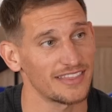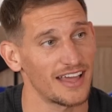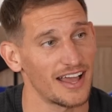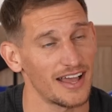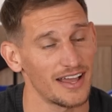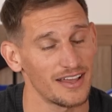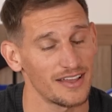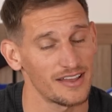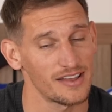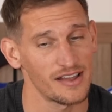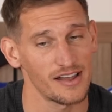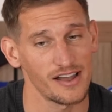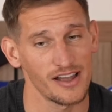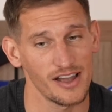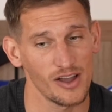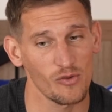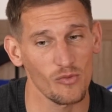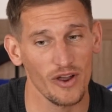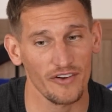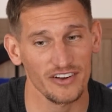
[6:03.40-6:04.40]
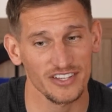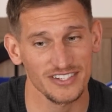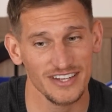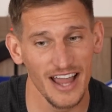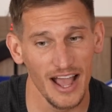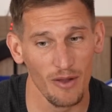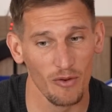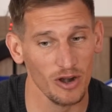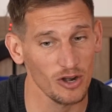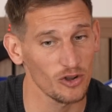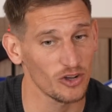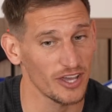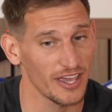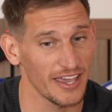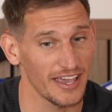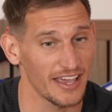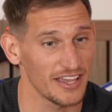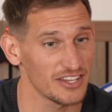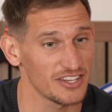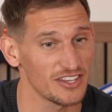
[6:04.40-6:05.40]
that. Whereas now I look at
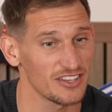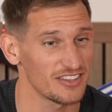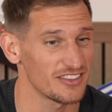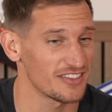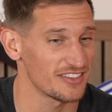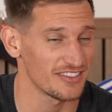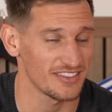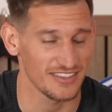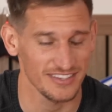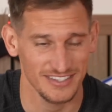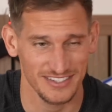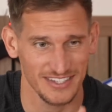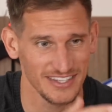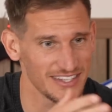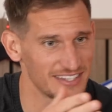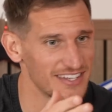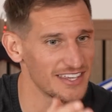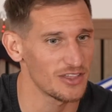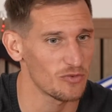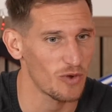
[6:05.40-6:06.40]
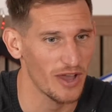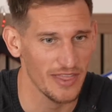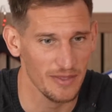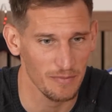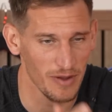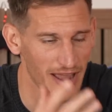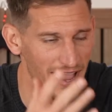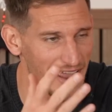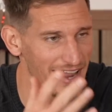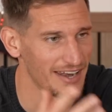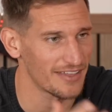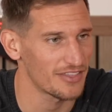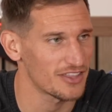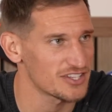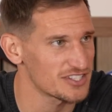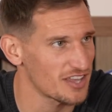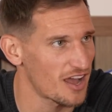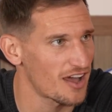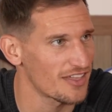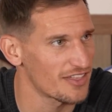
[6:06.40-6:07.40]
it and you see the way they're playing and the
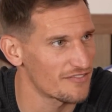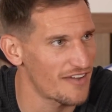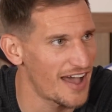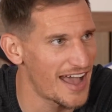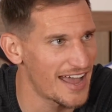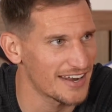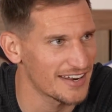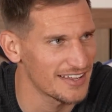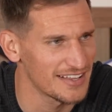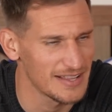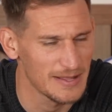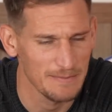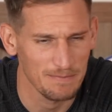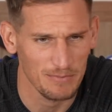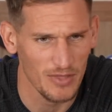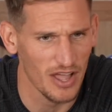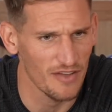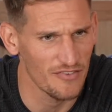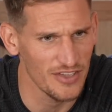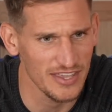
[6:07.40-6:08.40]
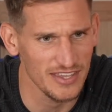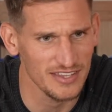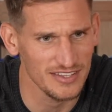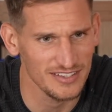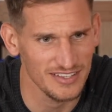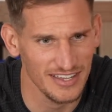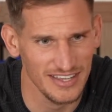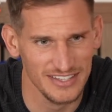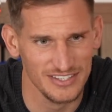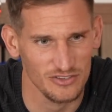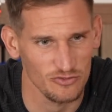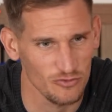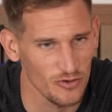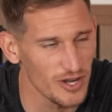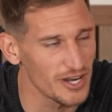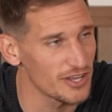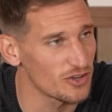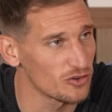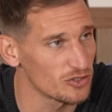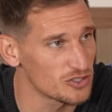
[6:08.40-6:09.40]
start they've had. I think it's a
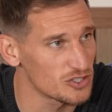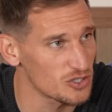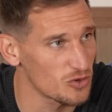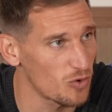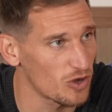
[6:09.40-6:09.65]
really good squad.